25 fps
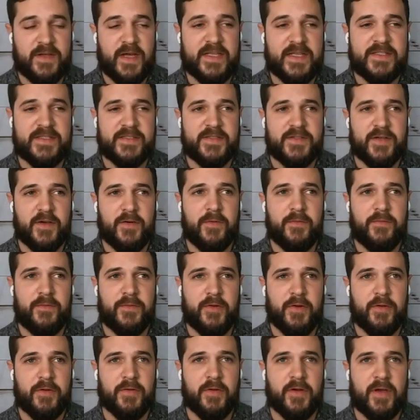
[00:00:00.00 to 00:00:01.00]
So
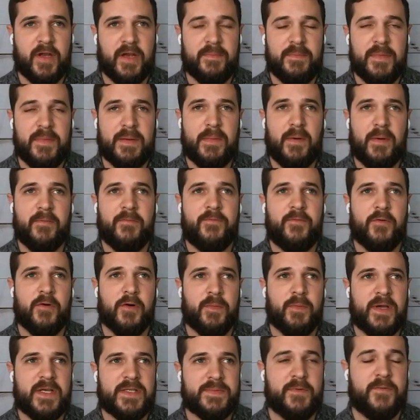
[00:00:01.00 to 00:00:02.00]
you're looking at minimum
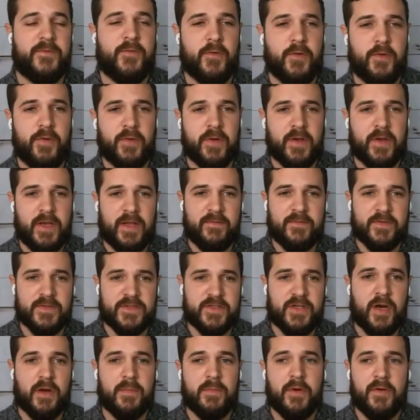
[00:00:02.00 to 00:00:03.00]
4 weeks before you can even
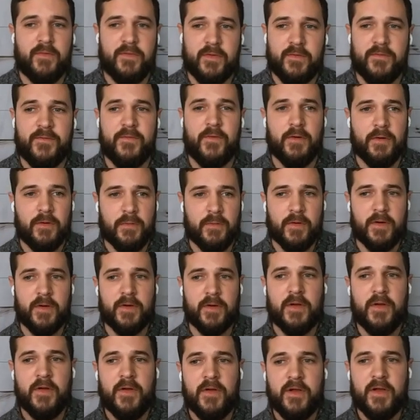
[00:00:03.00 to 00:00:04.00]
start moving
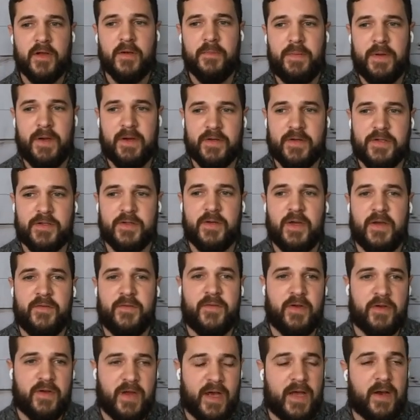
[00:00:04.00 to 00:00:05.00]
forward, compared to
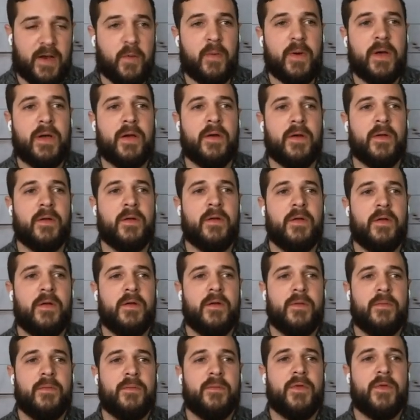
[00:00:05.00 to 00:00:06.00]
if you'd had a will,
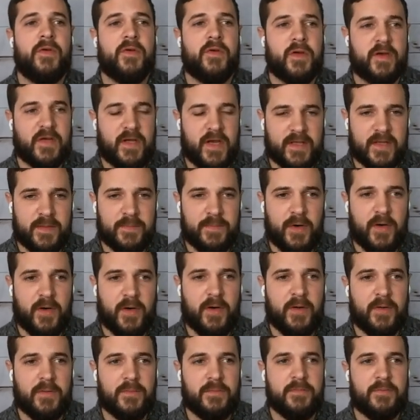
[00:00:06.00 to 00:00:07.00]
you could have got the
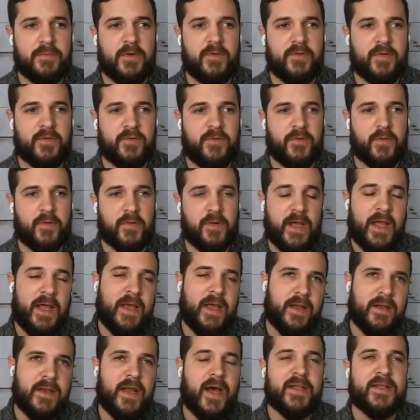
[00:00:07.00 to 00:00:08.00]
ball moving forward.
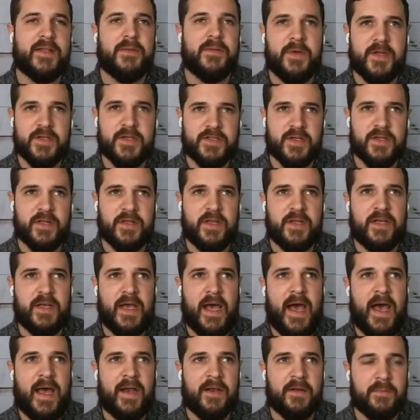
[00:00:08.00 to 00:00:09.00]
And not to mention the
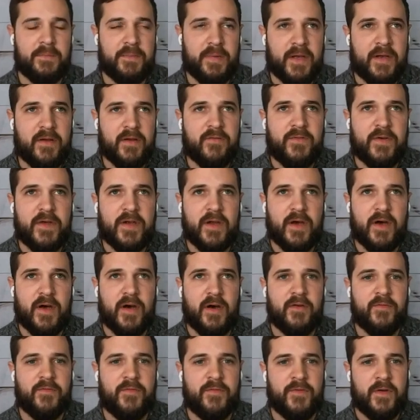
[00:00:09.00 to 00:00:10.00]
added benefit
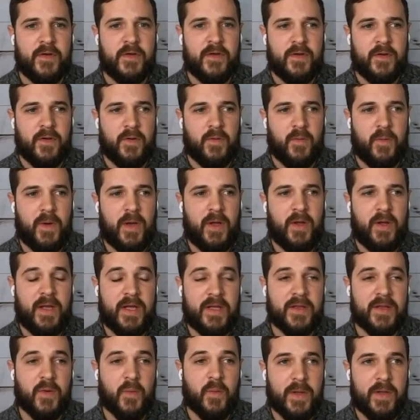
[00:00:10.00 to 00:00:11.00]
of, well,
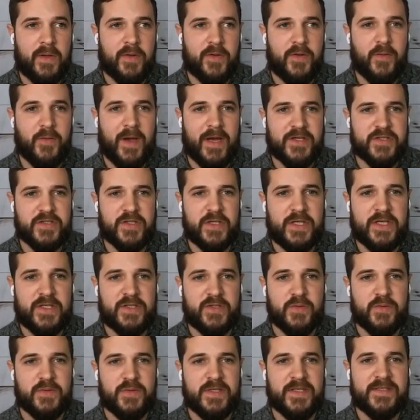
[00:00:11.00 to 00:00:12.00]
in the will, you actually
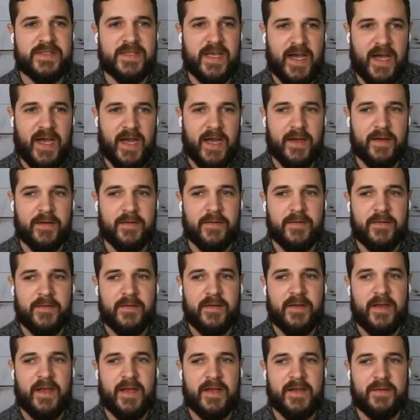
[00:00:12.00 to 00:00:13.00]
get to decide,
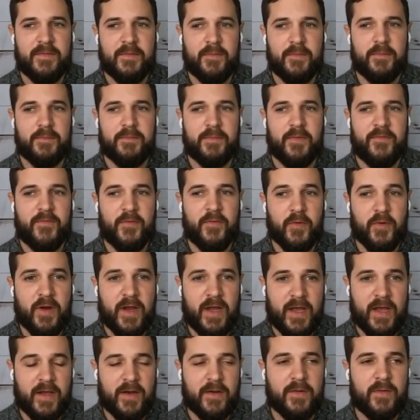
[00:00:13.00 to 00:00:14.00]
and
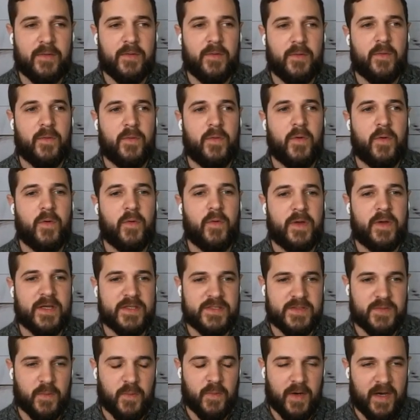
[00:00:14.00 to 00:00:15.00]
beforehand, who
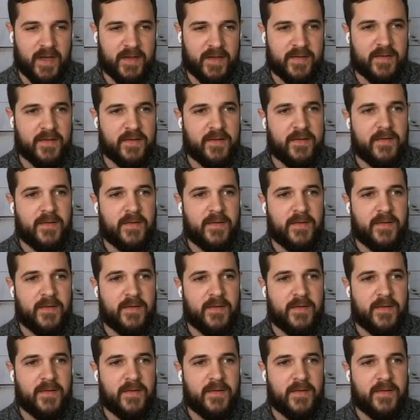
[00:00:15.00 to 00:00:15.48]
gets what.